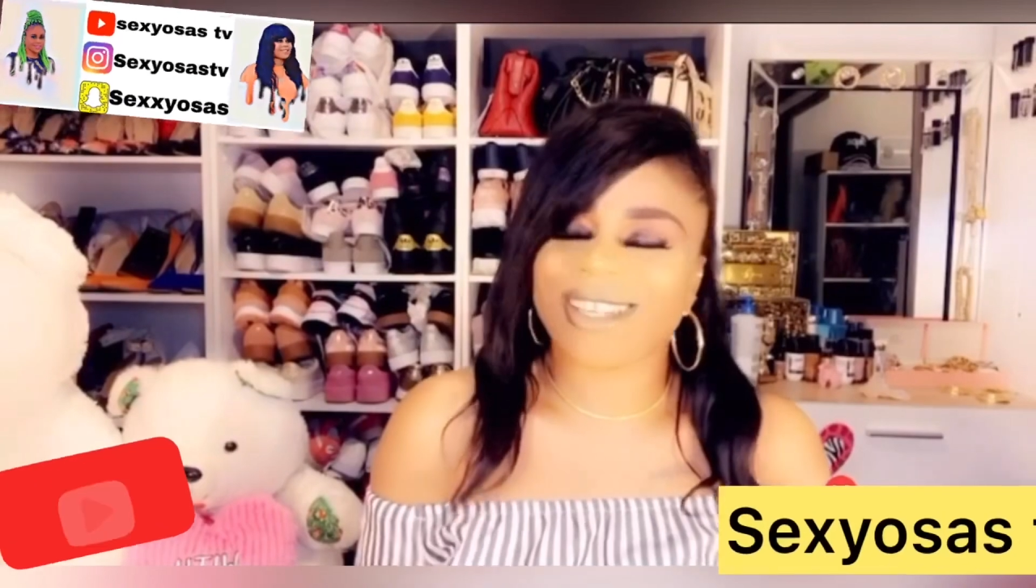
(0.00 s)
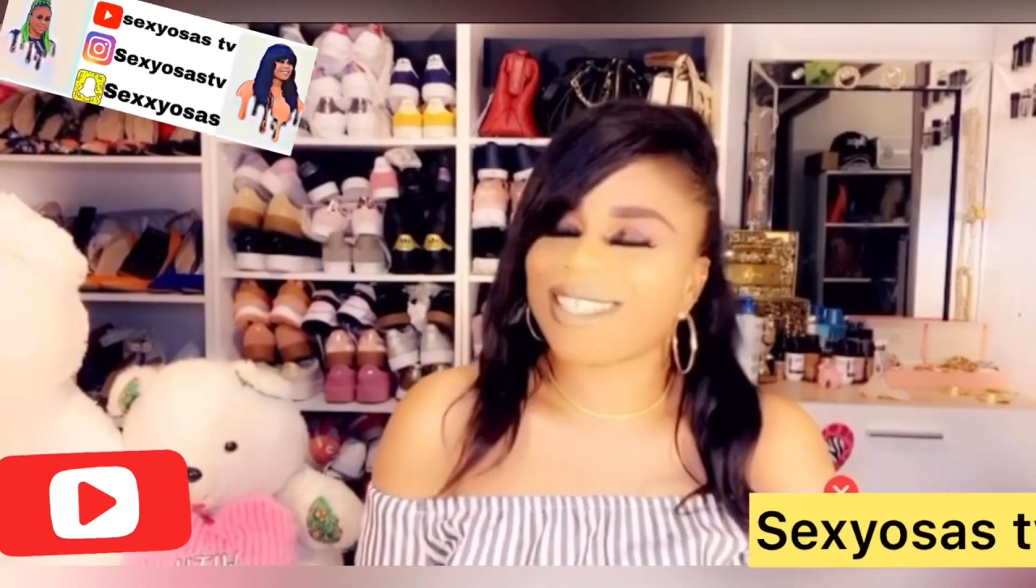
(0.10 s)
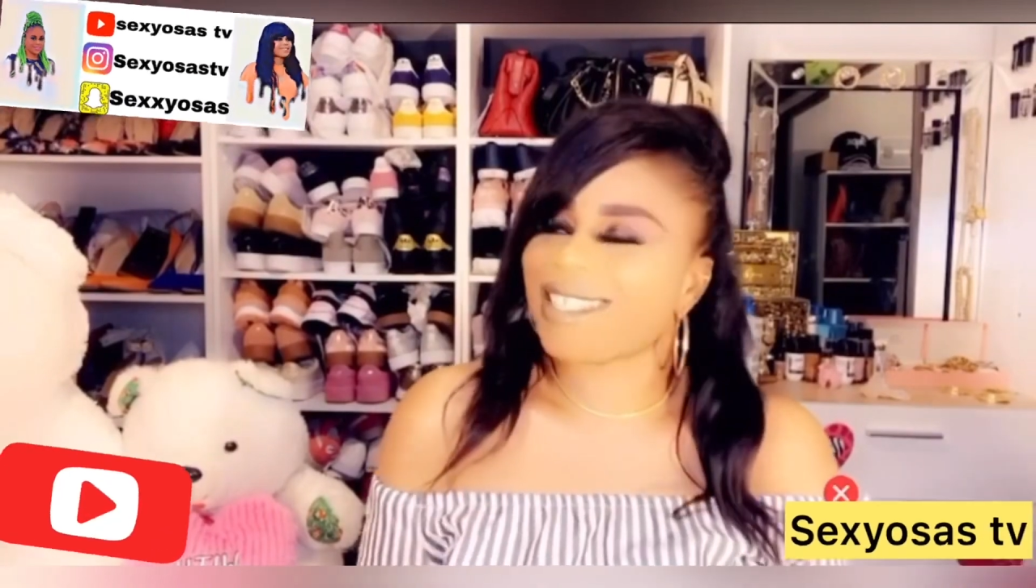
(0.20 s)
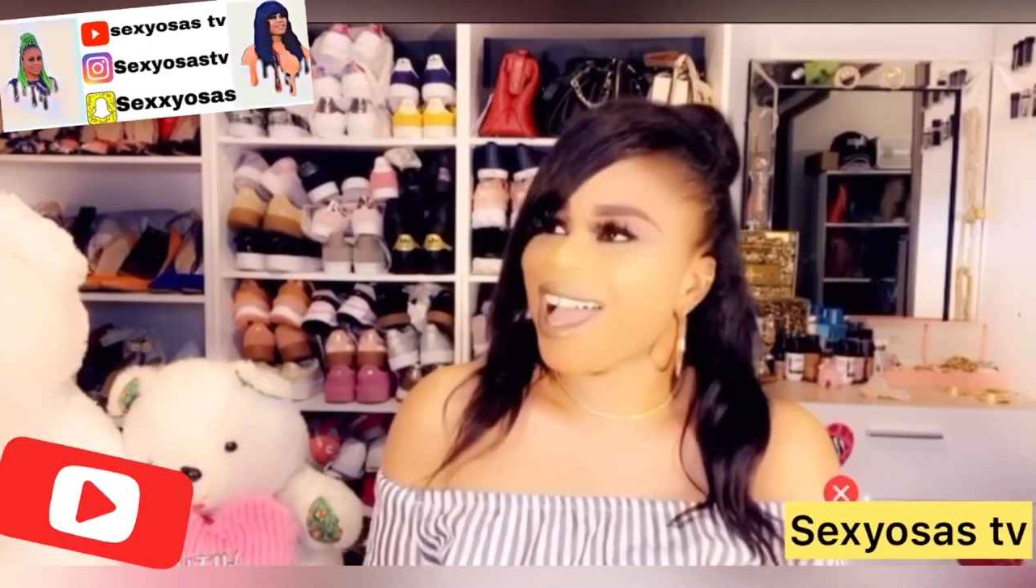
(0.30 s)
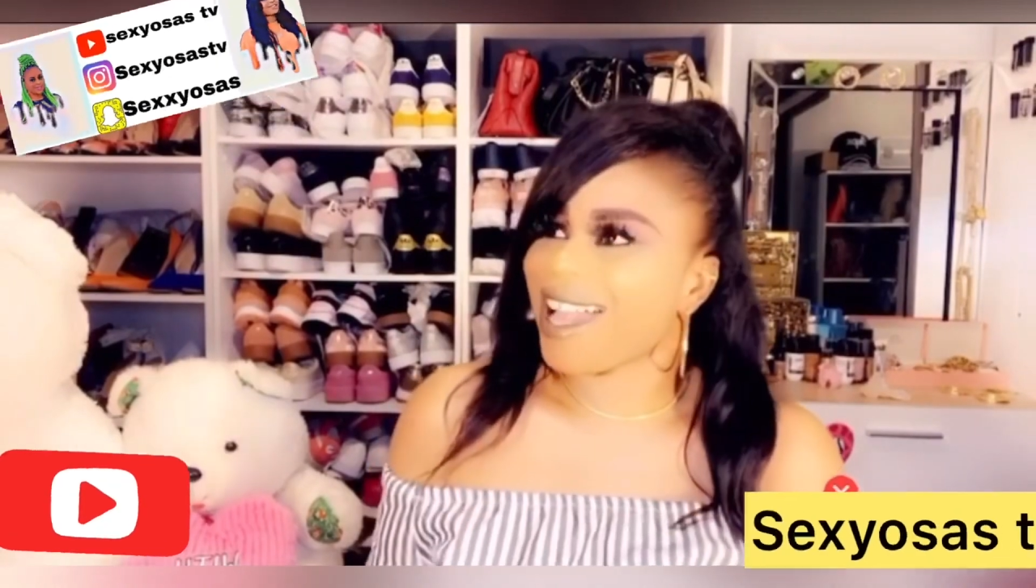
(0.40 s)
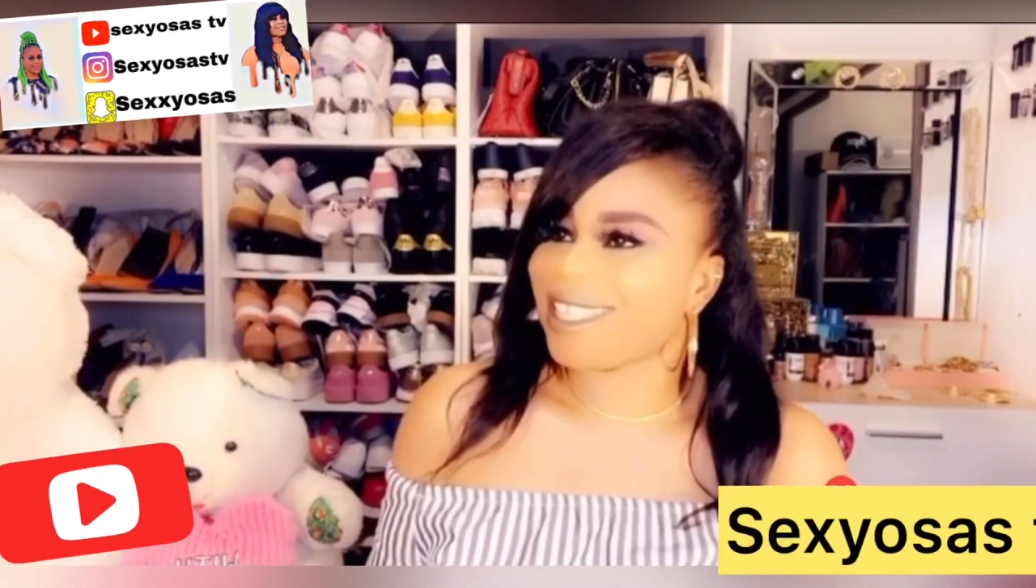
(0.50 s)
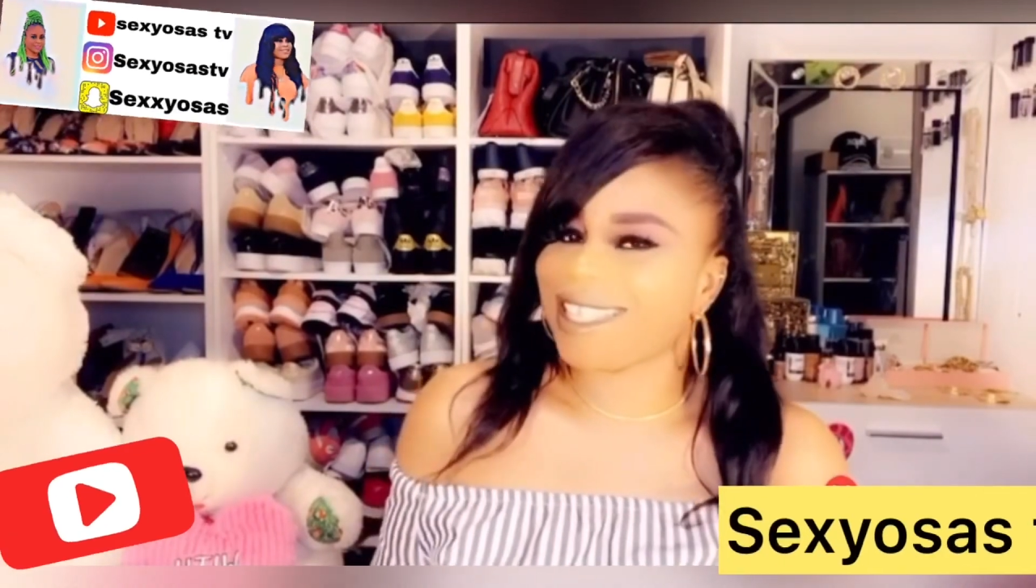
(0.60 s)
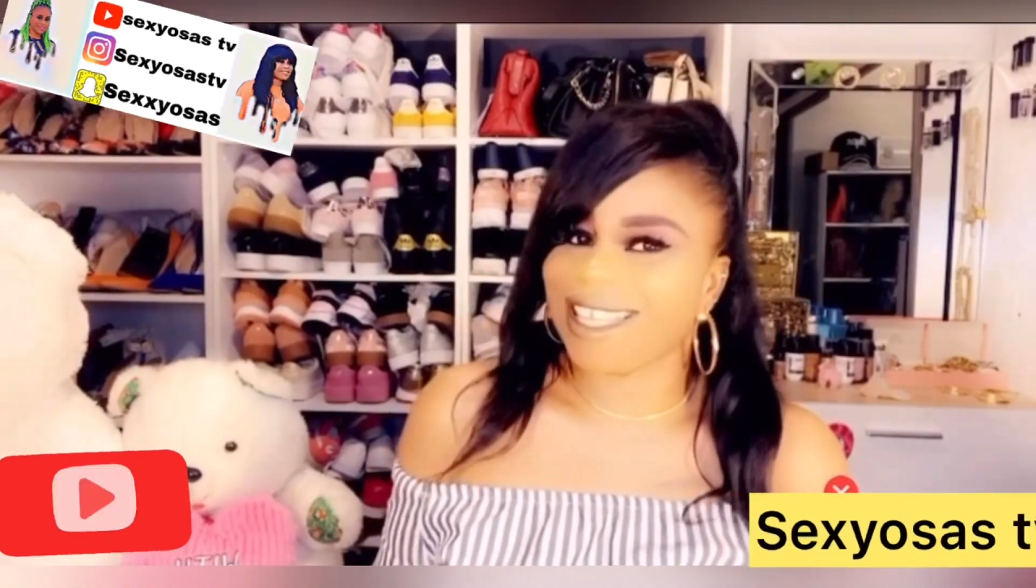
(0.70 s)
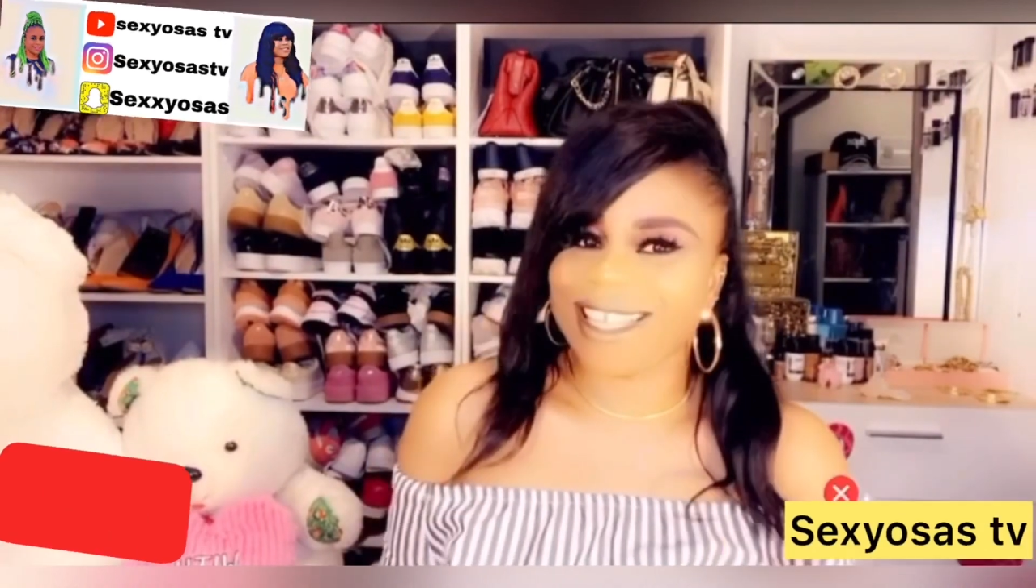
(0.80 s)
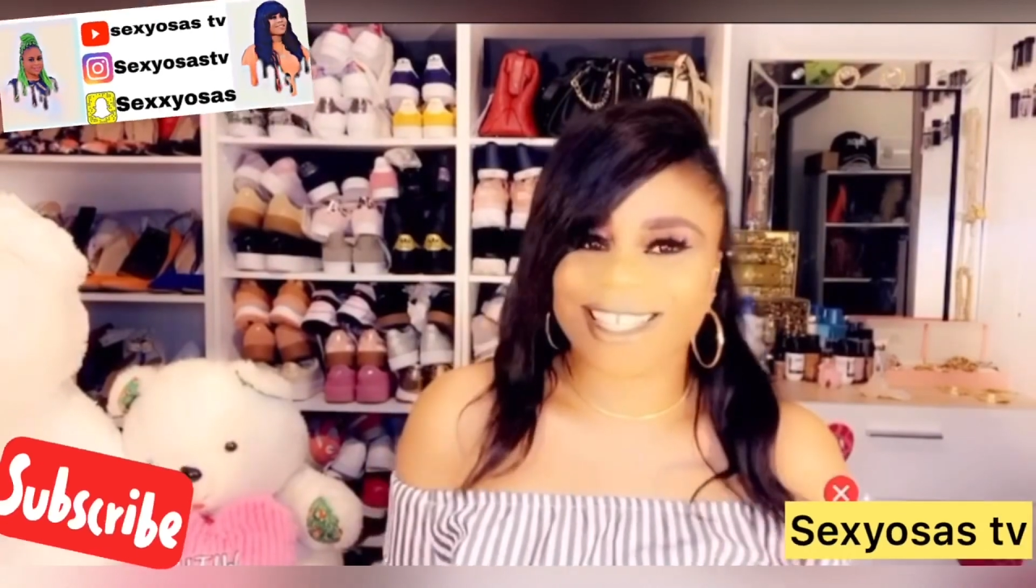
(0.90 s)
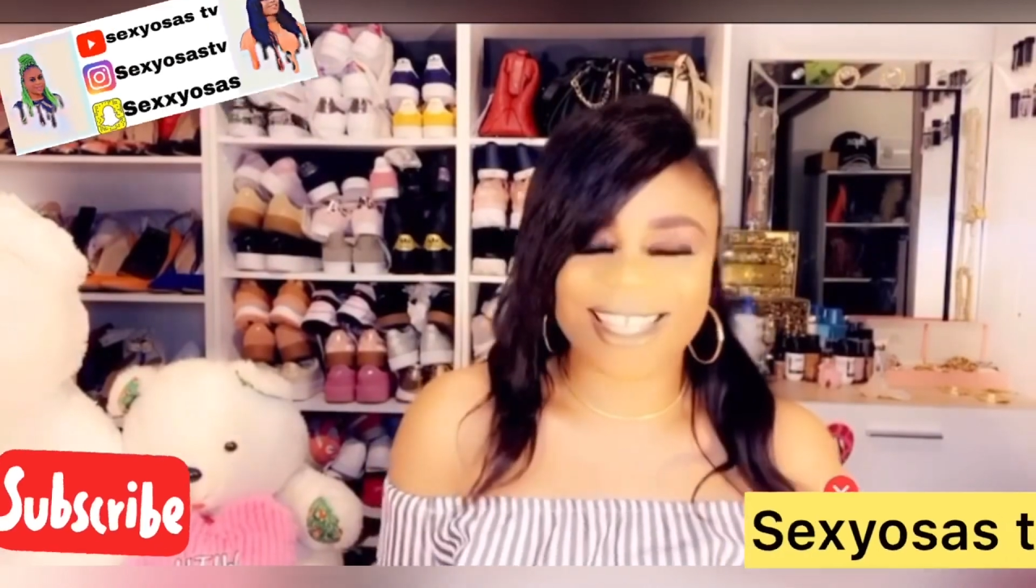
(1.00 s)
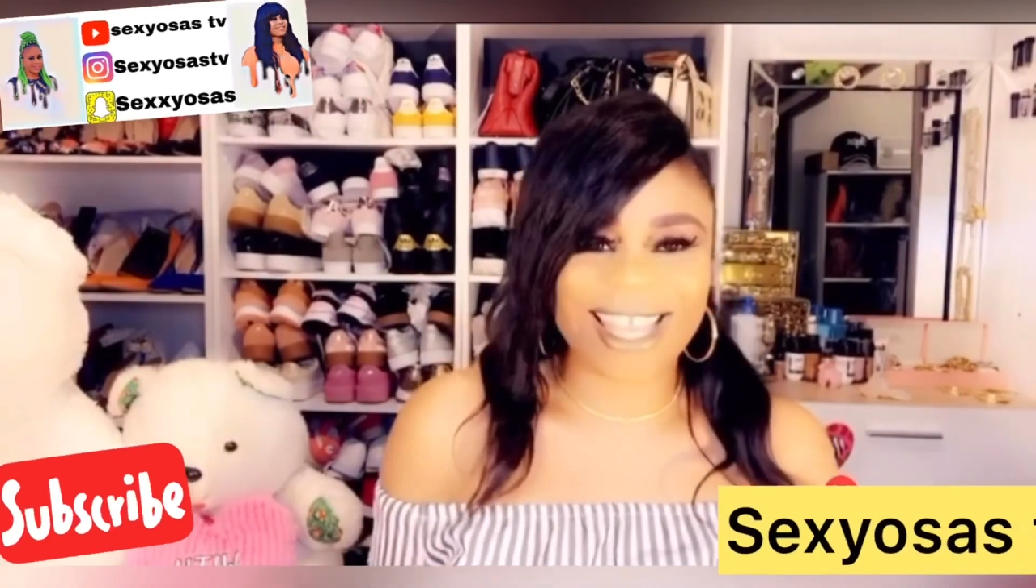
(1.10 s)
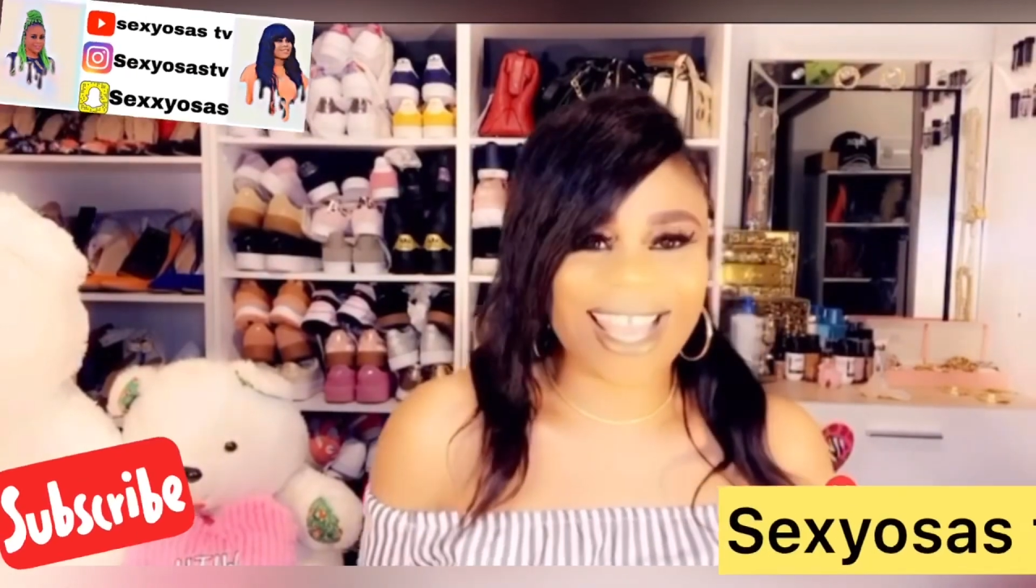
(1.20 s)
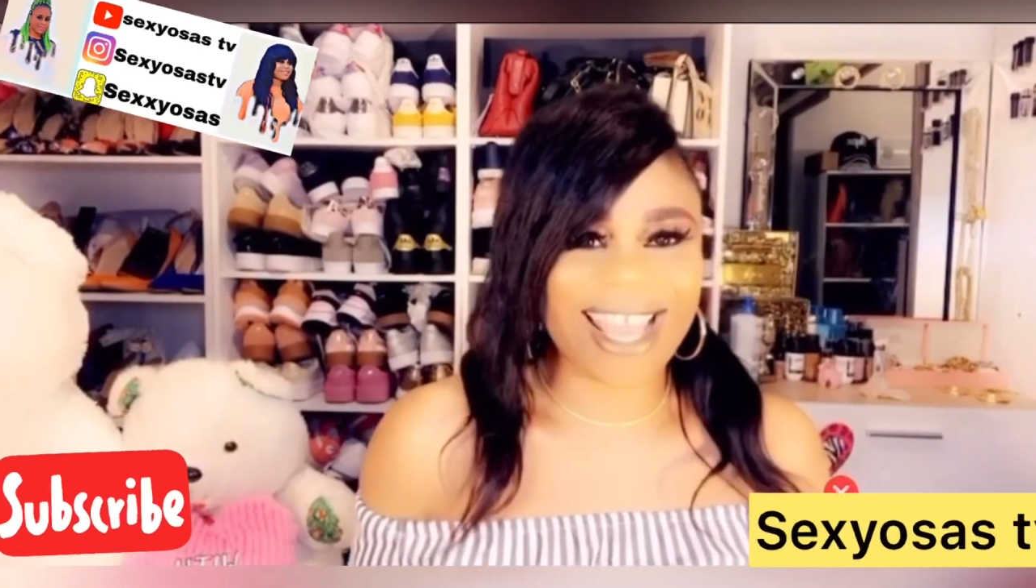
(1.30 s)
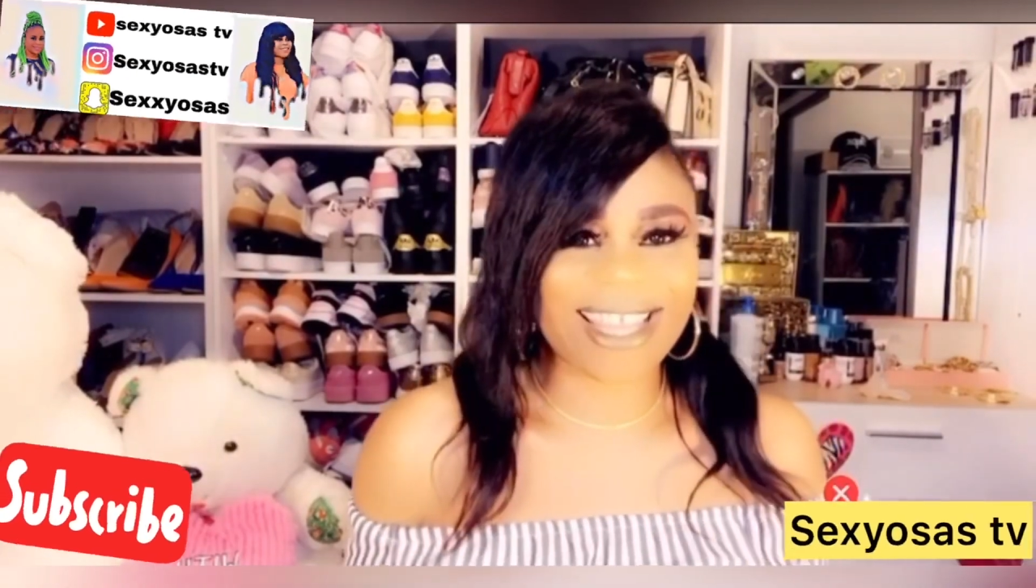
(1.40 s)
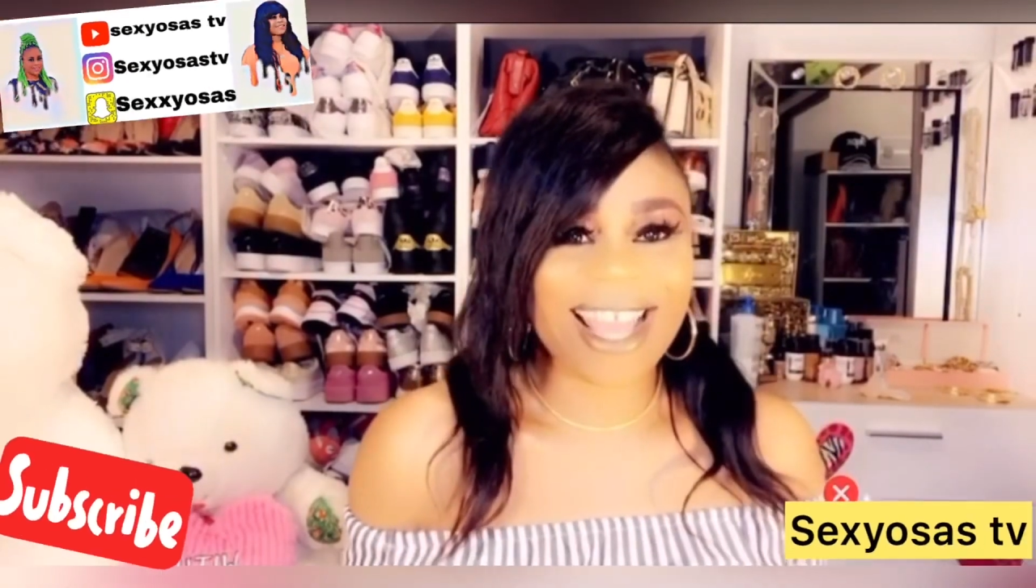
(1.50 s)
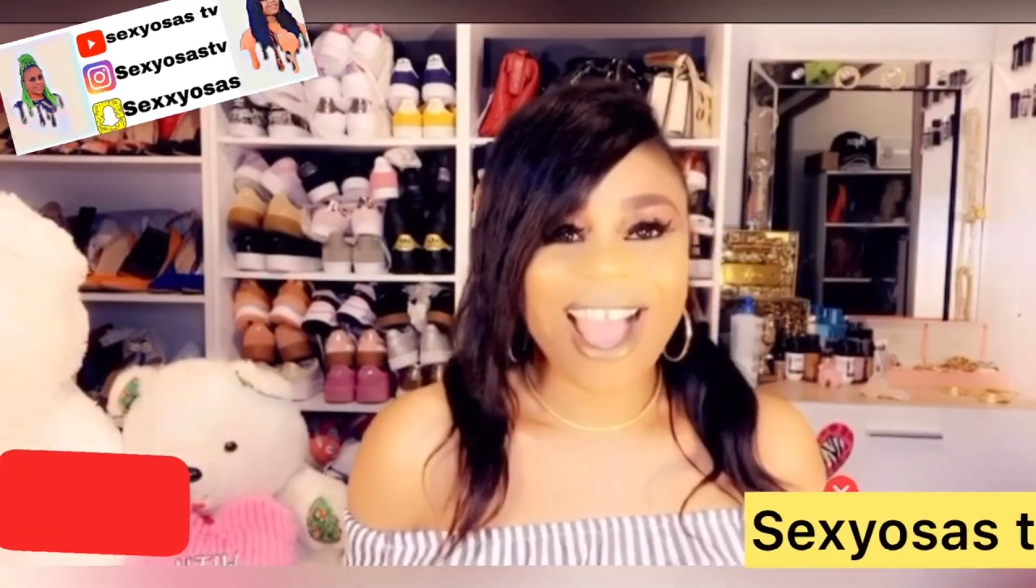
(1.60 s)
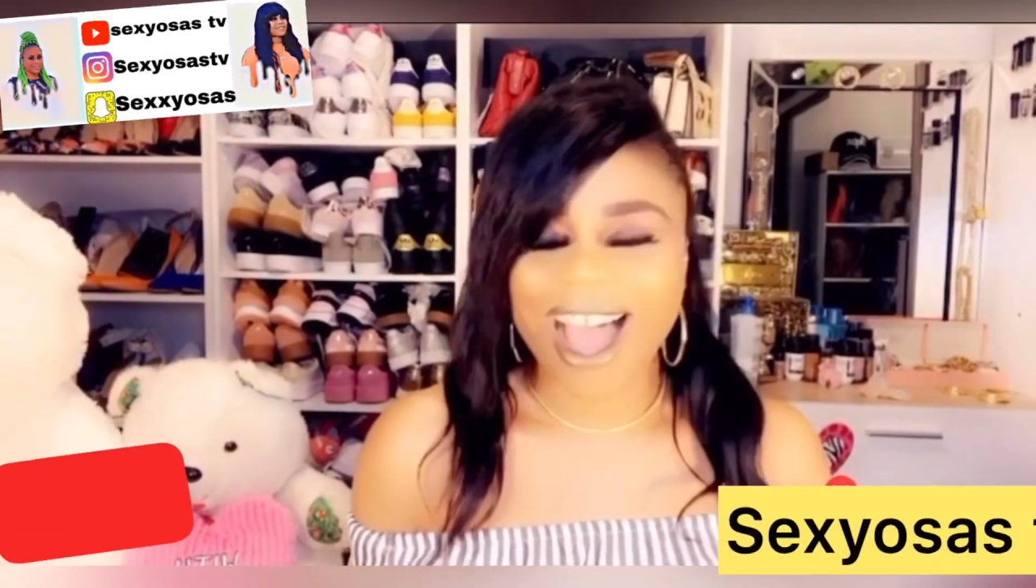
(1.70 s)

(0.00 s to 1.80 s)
start to the end,